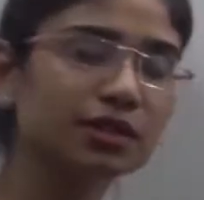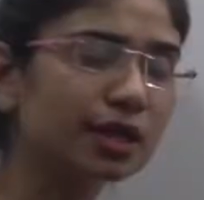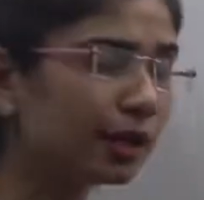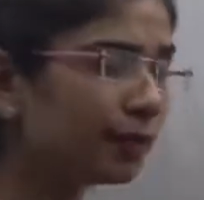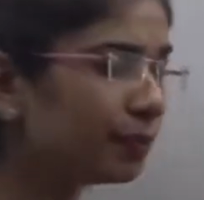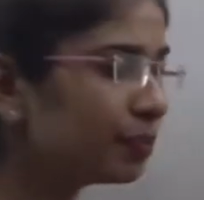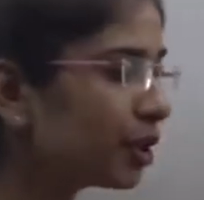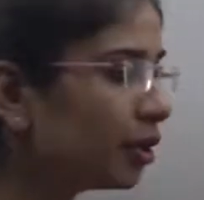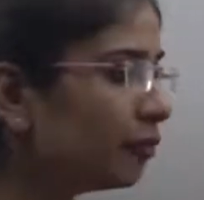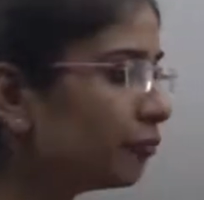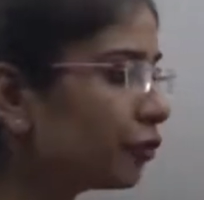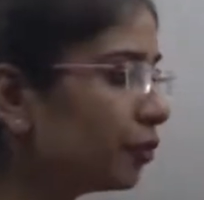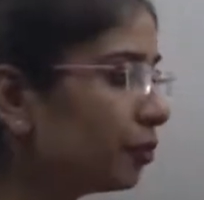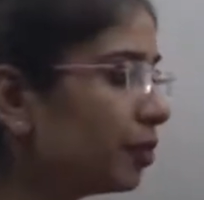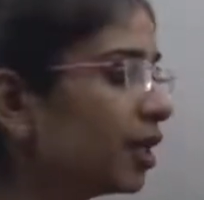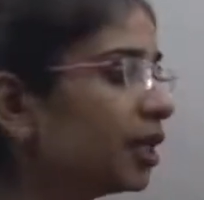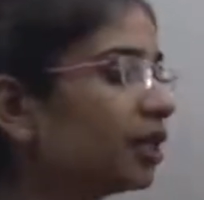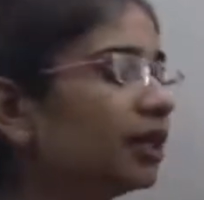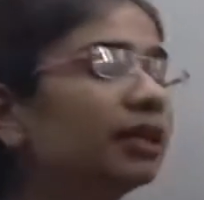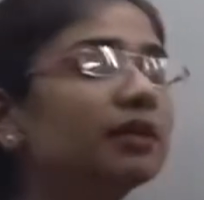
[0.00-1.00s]
Now from
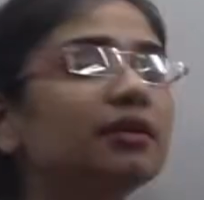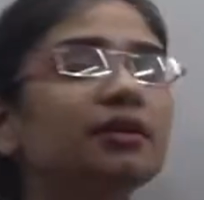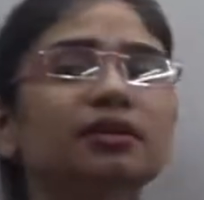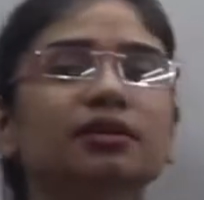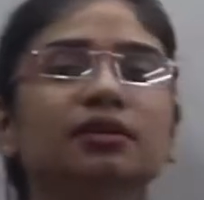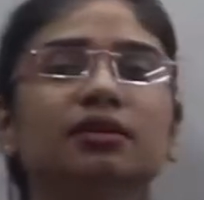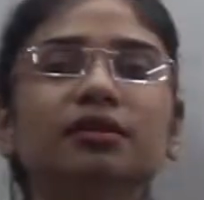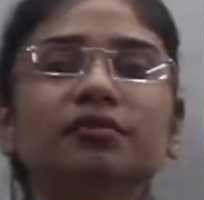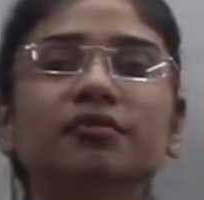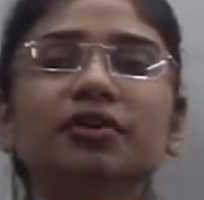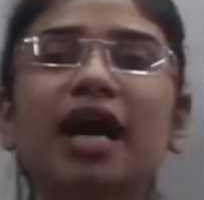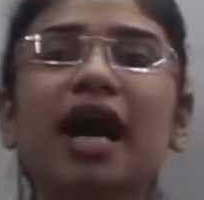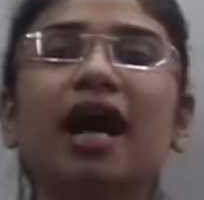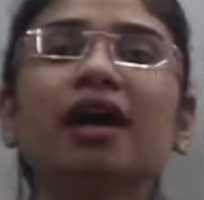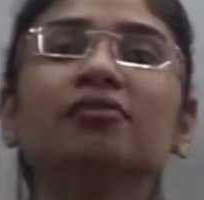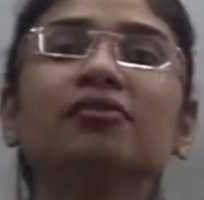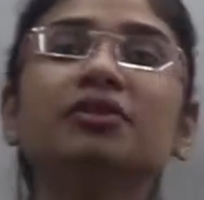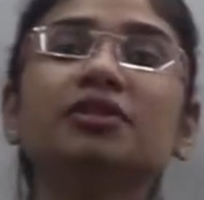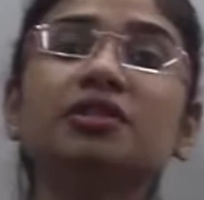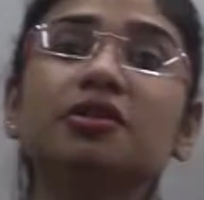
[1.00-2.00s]
here we
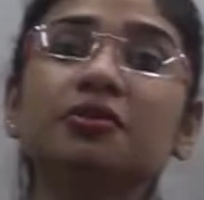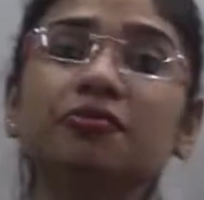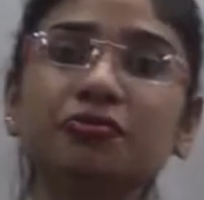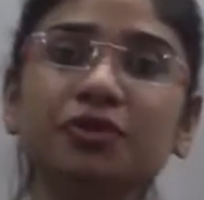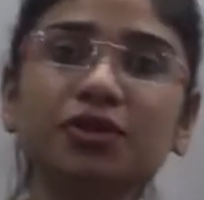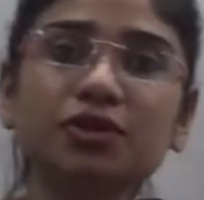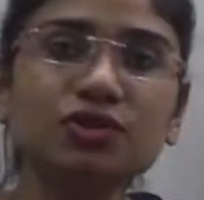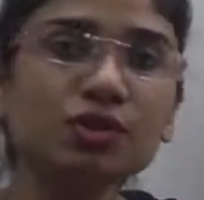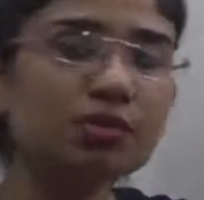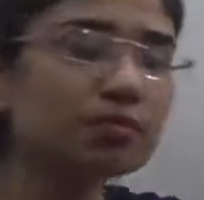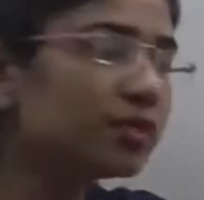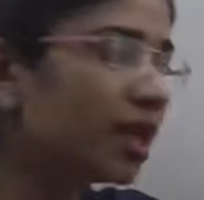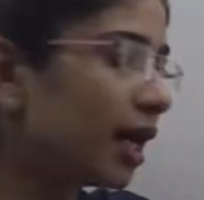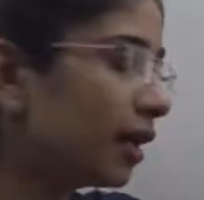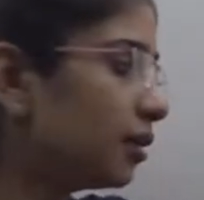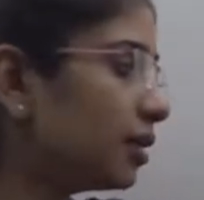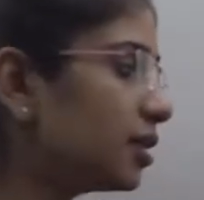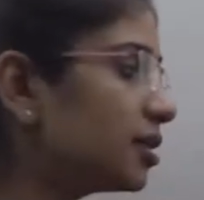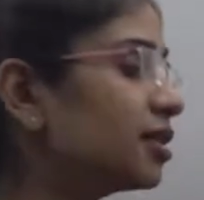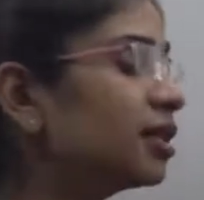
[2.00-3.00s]
have a different term,
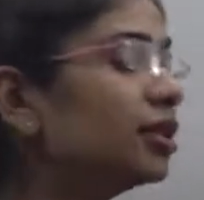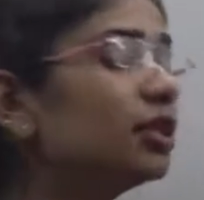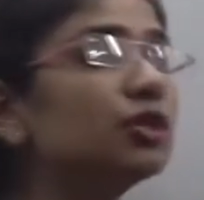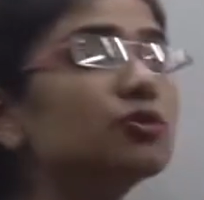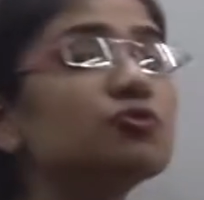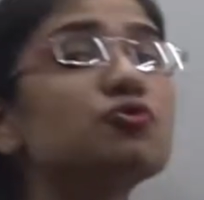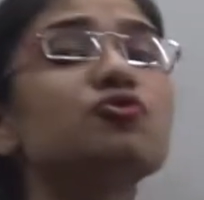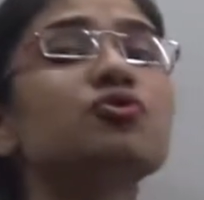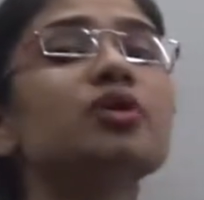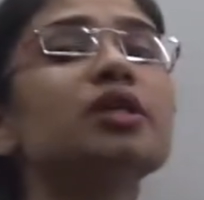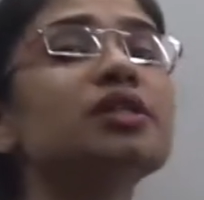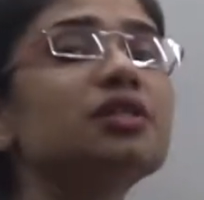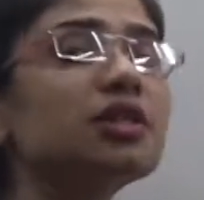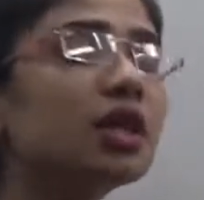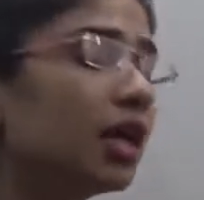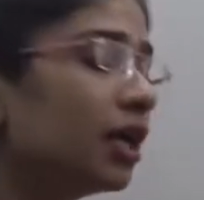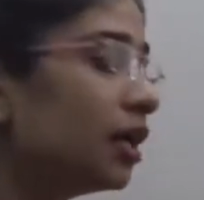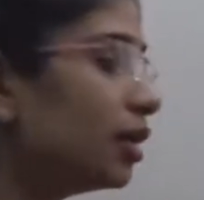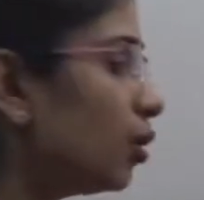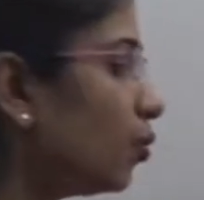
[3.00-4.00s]
that is the nutrient.
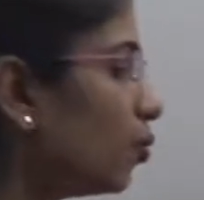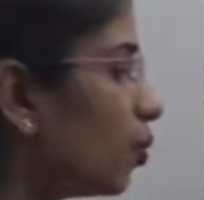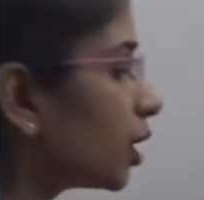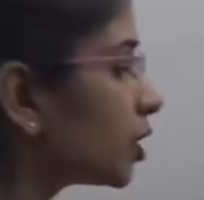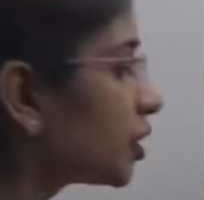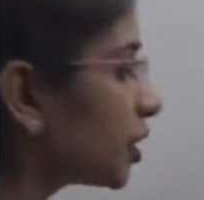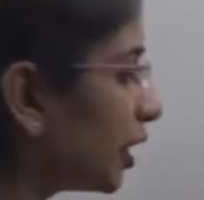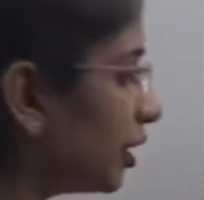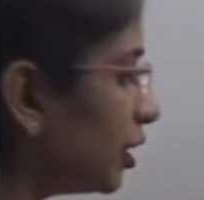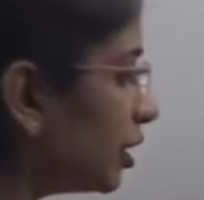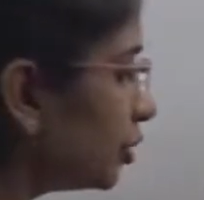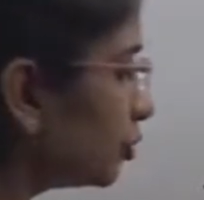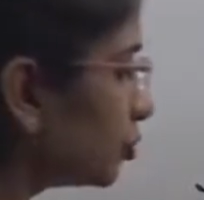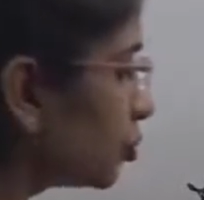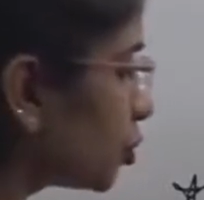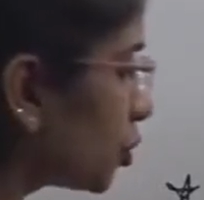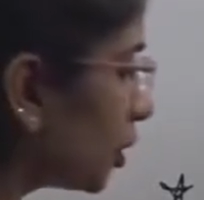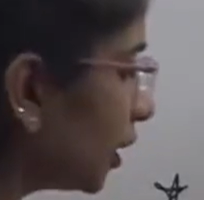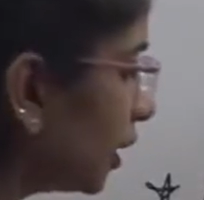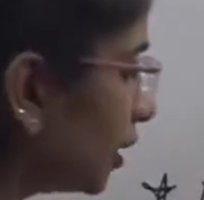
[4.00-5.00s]
Now what are
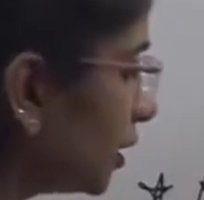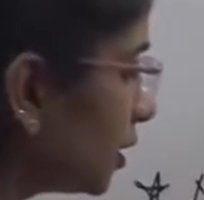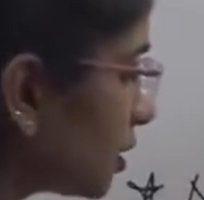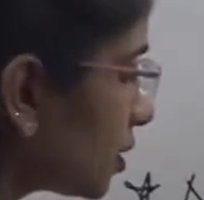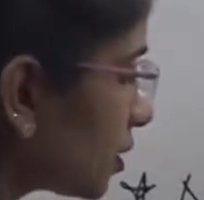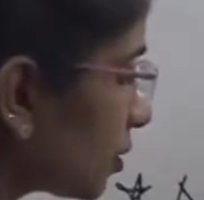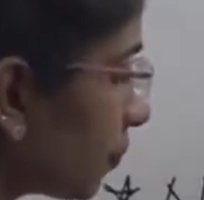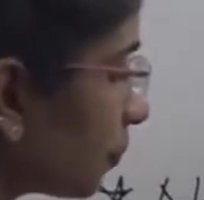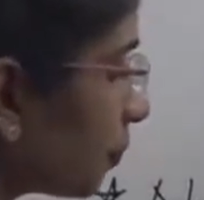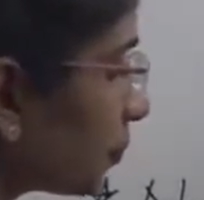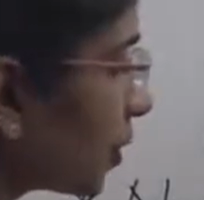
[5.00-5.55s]
nutrients?